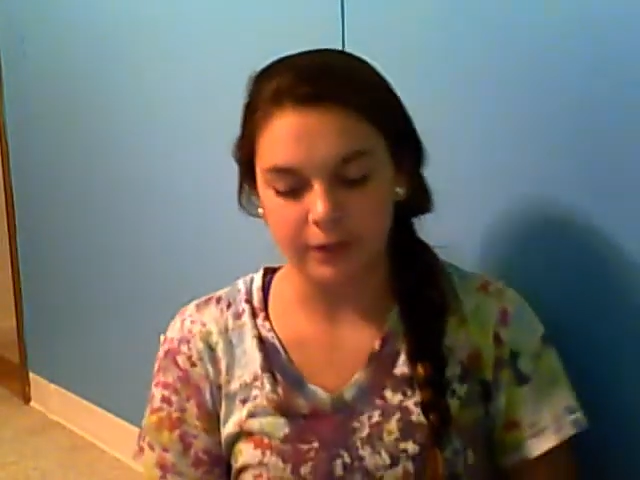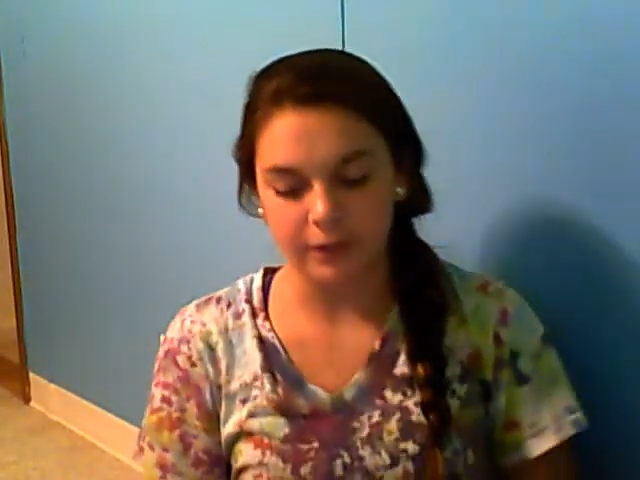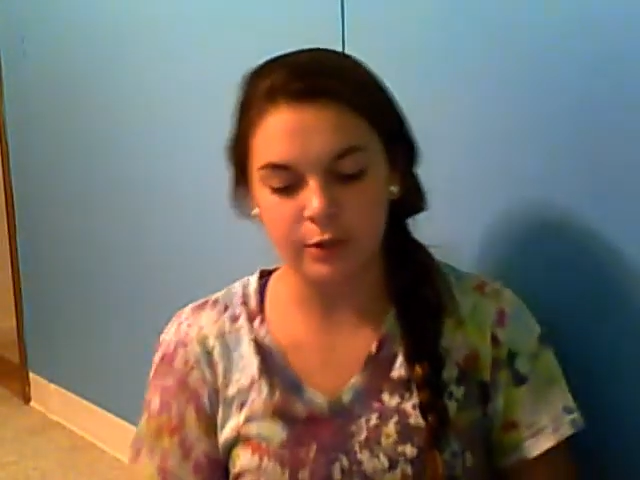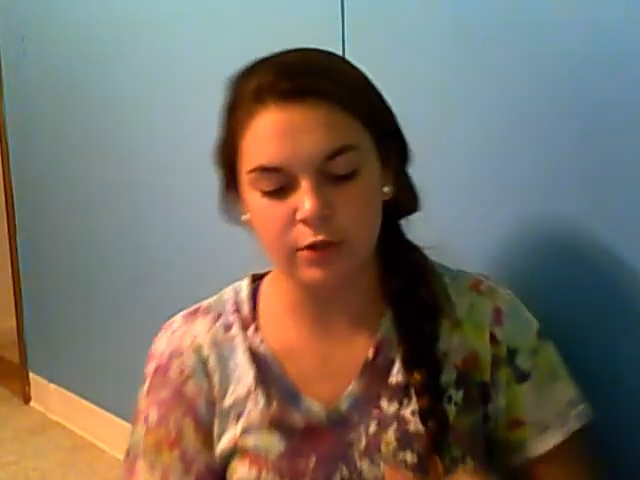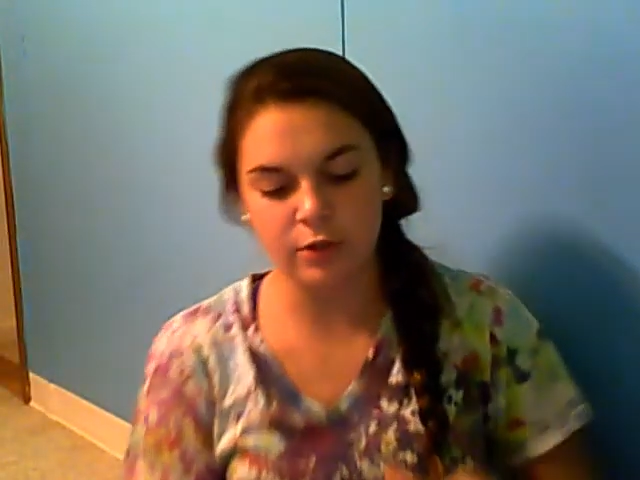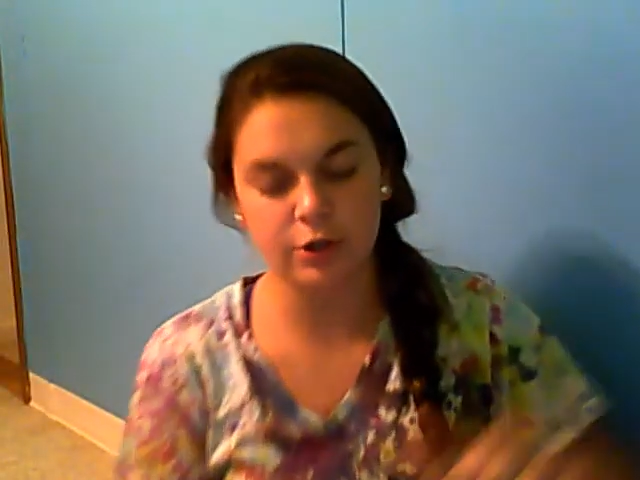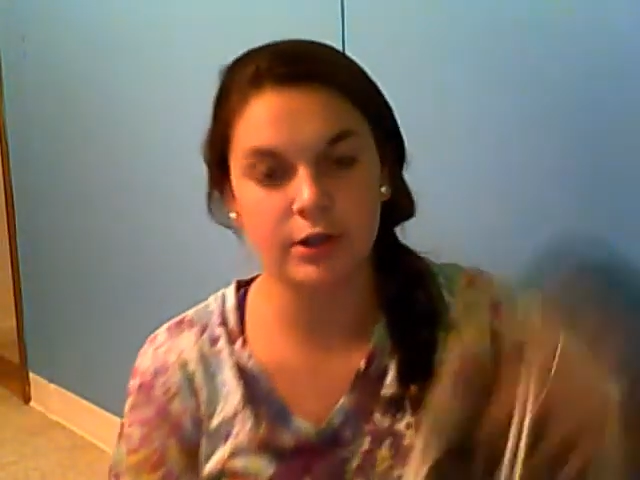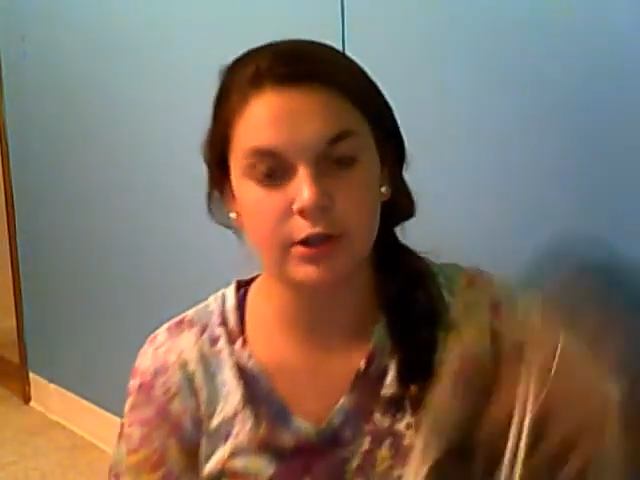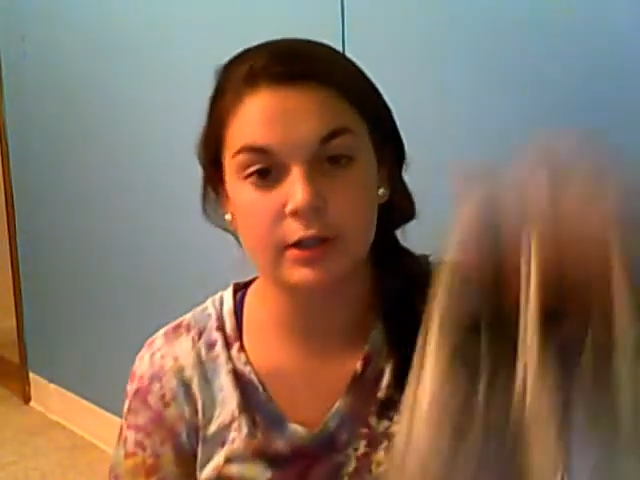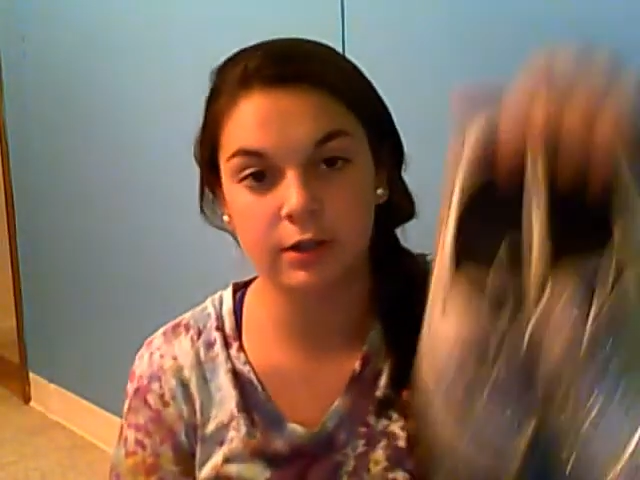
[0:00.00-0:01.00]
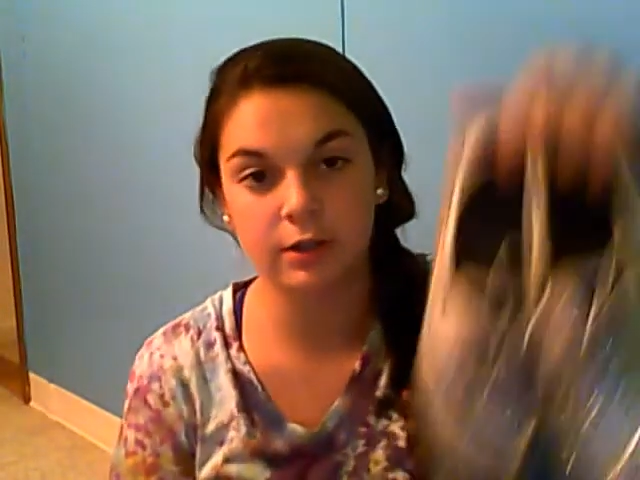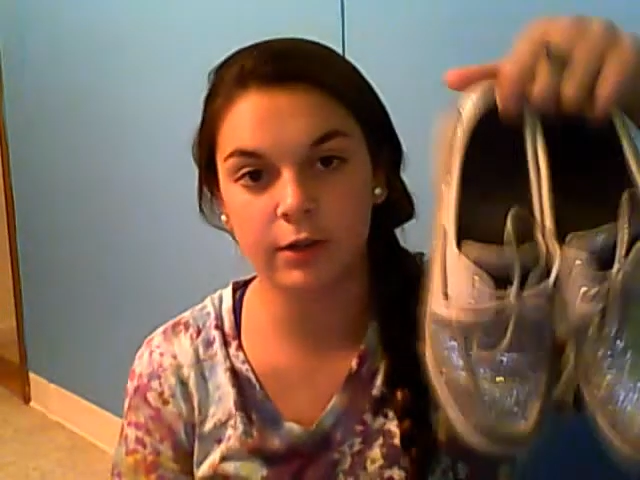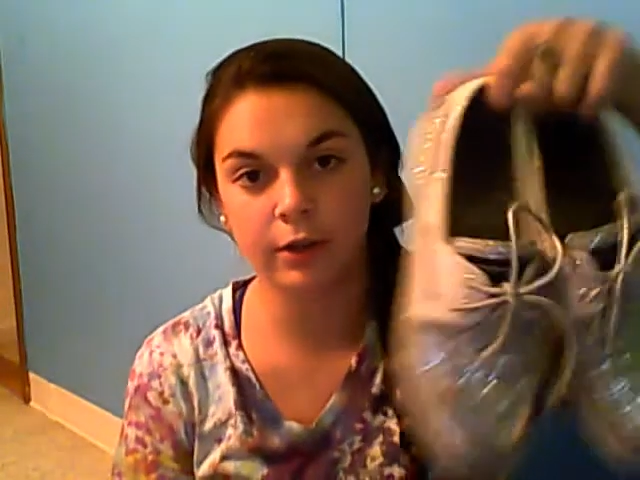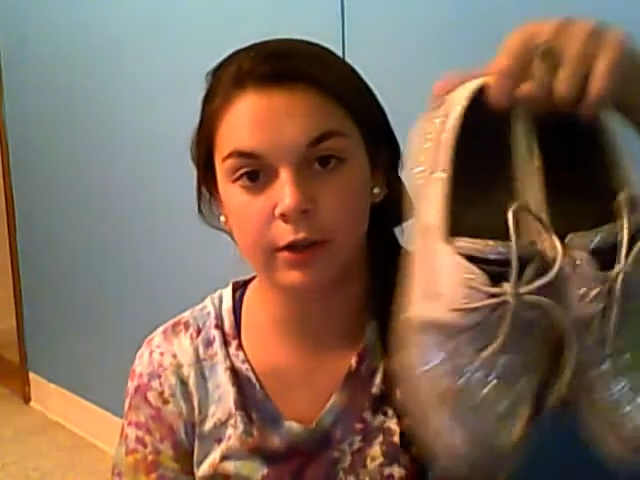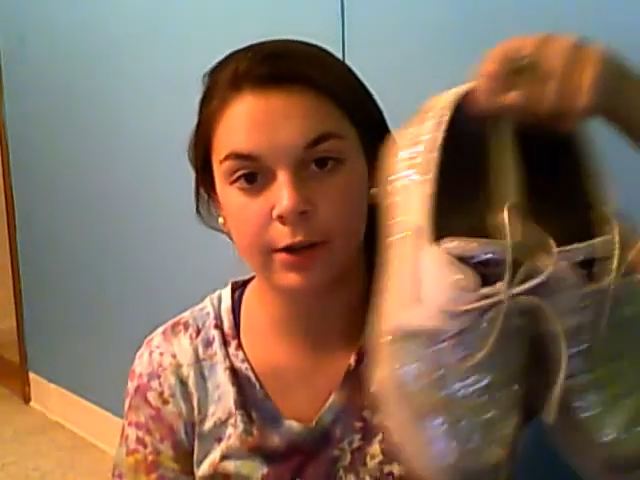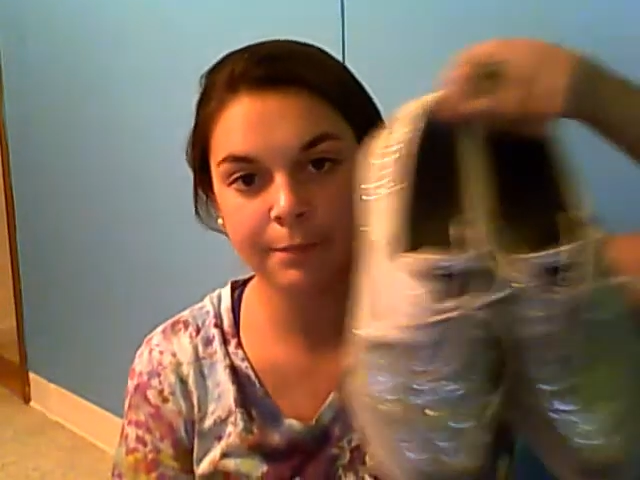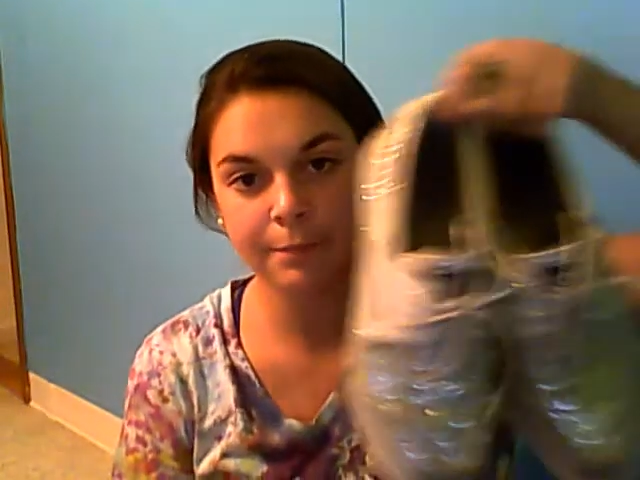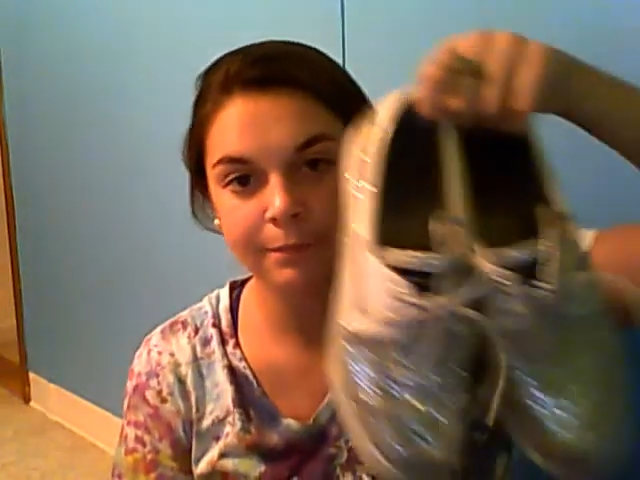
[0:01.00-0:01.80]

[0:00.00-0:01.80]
These ones are just the silver glitter.